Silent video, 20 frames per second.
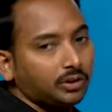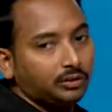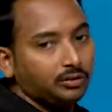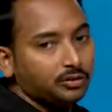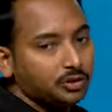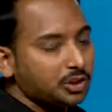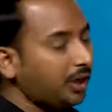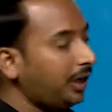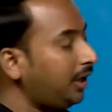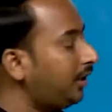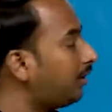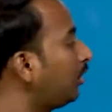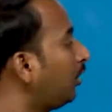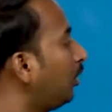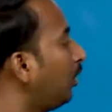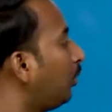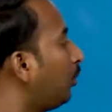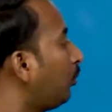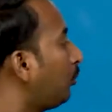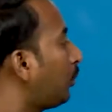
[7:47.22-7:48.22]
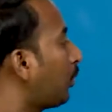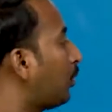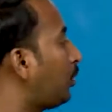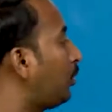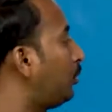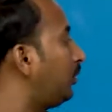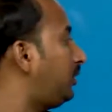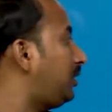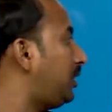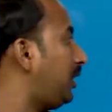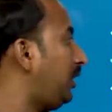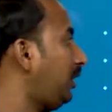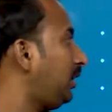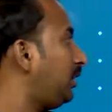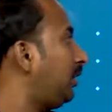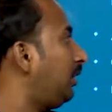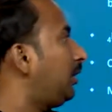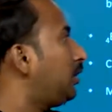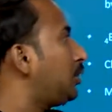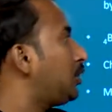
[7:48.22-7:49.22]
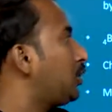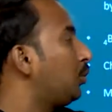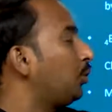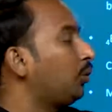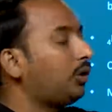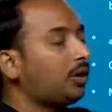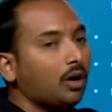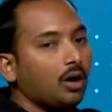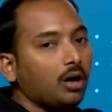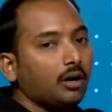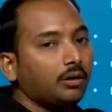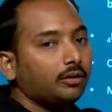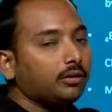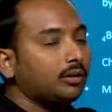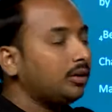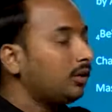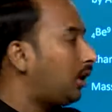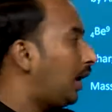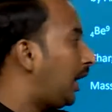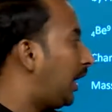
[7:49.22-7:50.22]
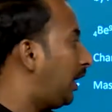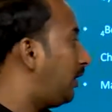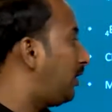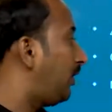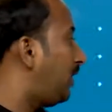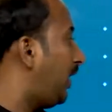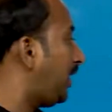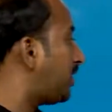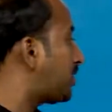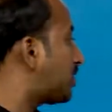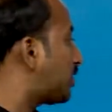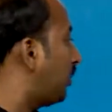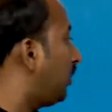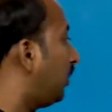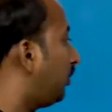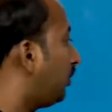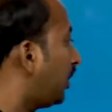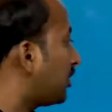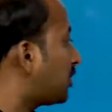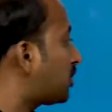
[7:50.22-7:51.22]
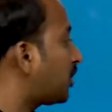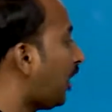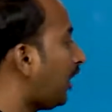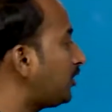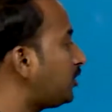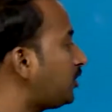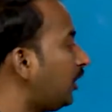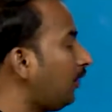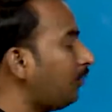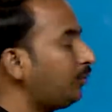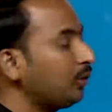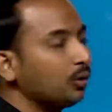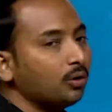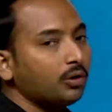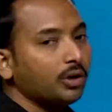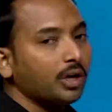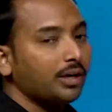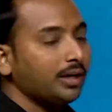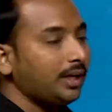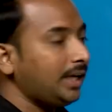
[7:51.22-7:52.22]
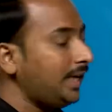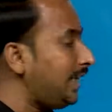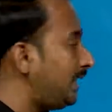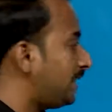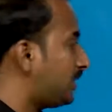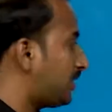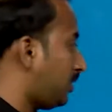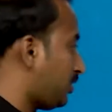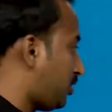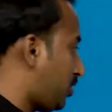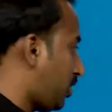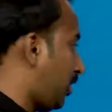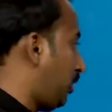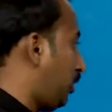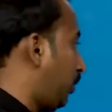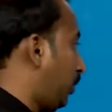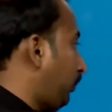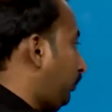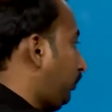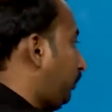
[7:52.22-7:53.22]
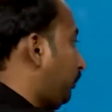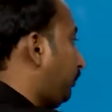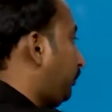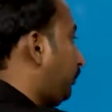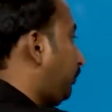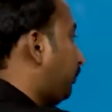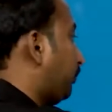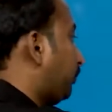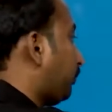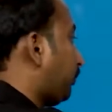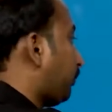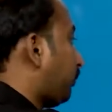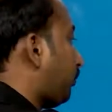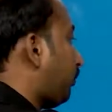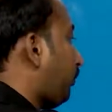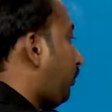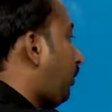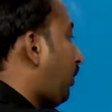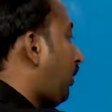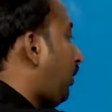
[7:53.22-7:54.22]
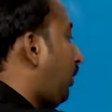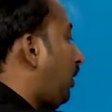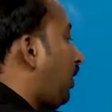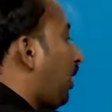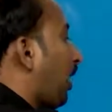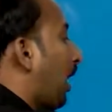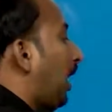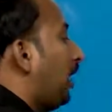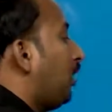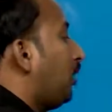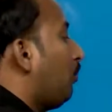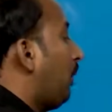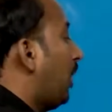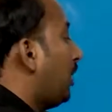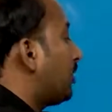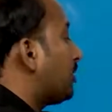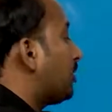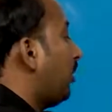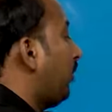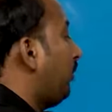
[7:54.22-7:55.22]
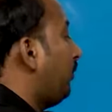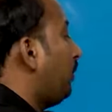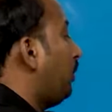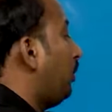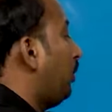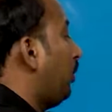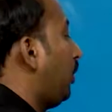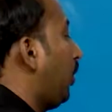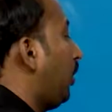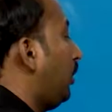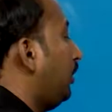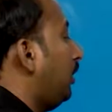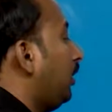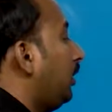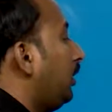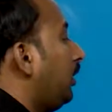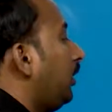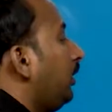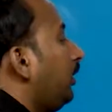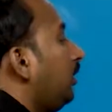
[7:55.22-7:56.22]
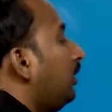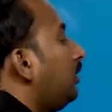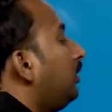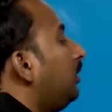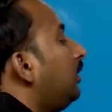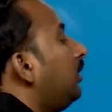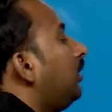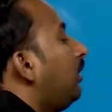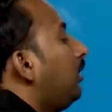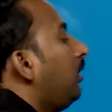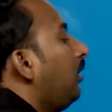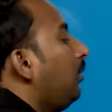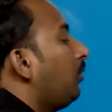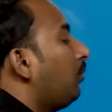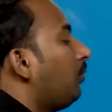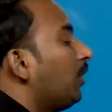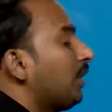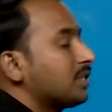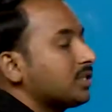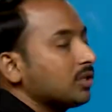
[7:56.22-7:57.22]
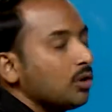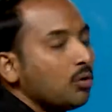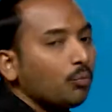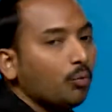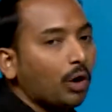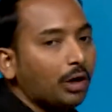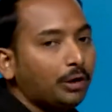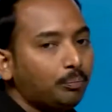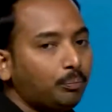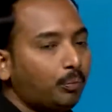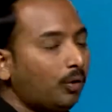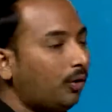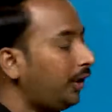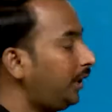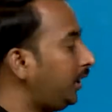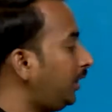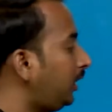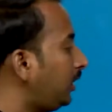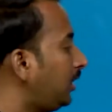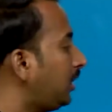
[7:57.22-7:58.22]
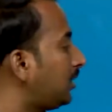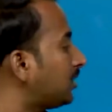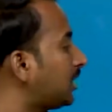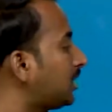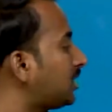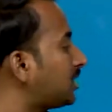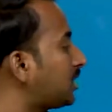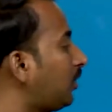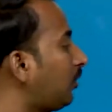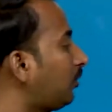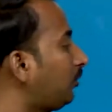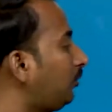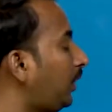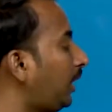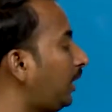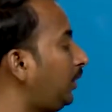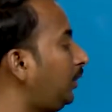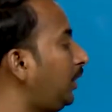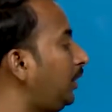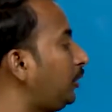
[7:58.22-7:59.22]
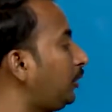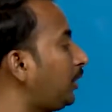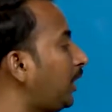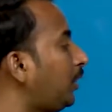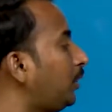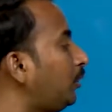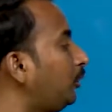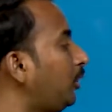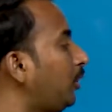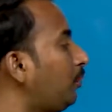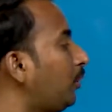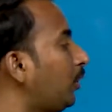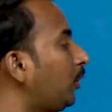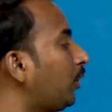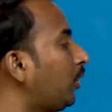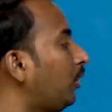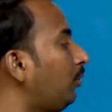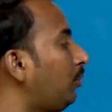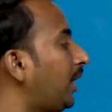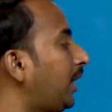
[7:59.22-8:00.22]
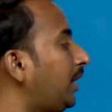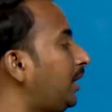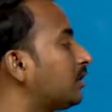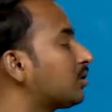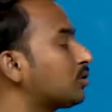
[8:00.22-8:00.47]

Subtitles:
sheet to produce the neutron. And next, the charge of neutron is 0 and the mass of neutron was 1.675 into 10 to the power of minus